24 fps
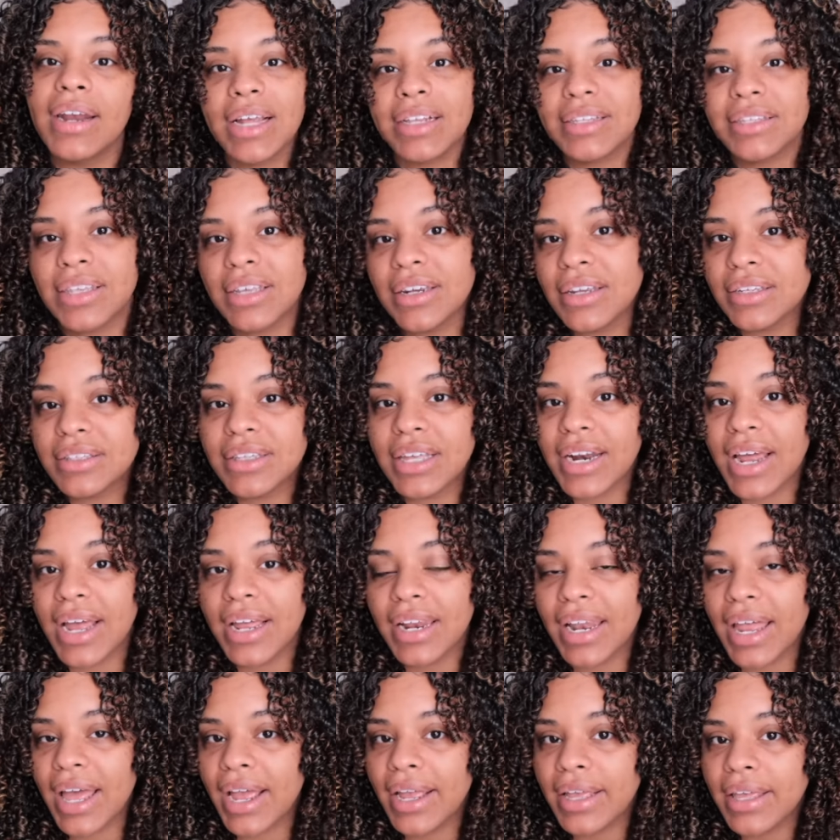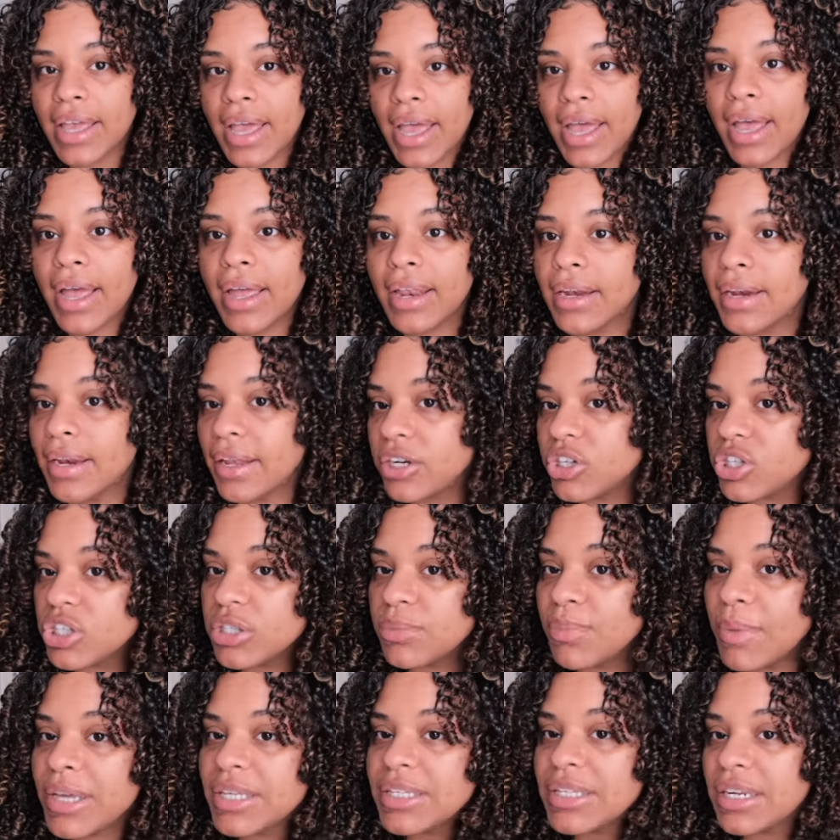That's the look that I like, and it just
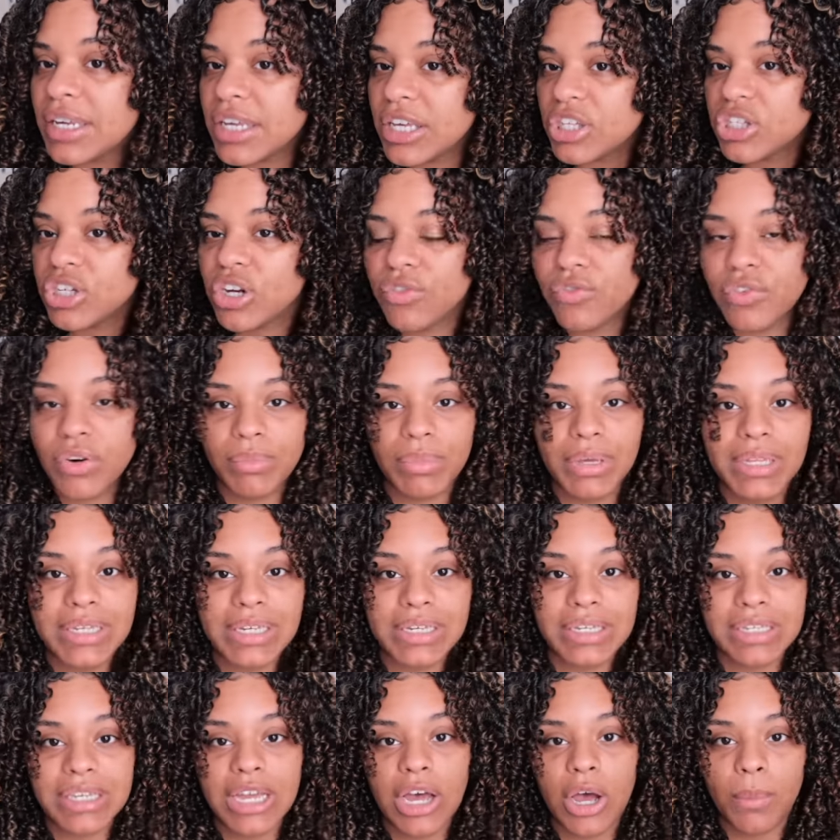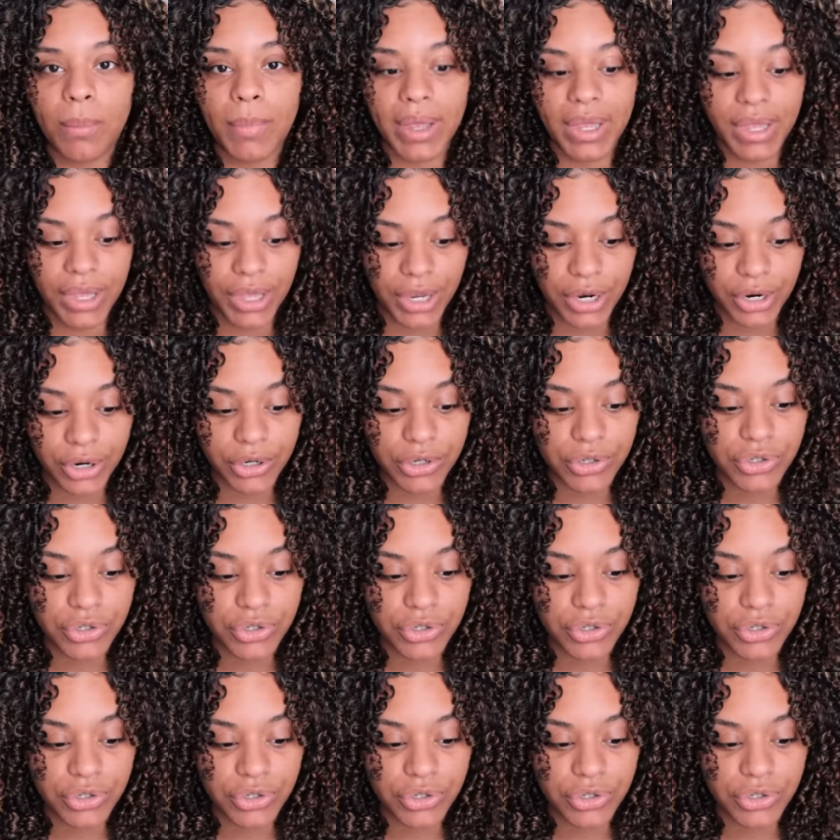makes it easier for me to style my hair.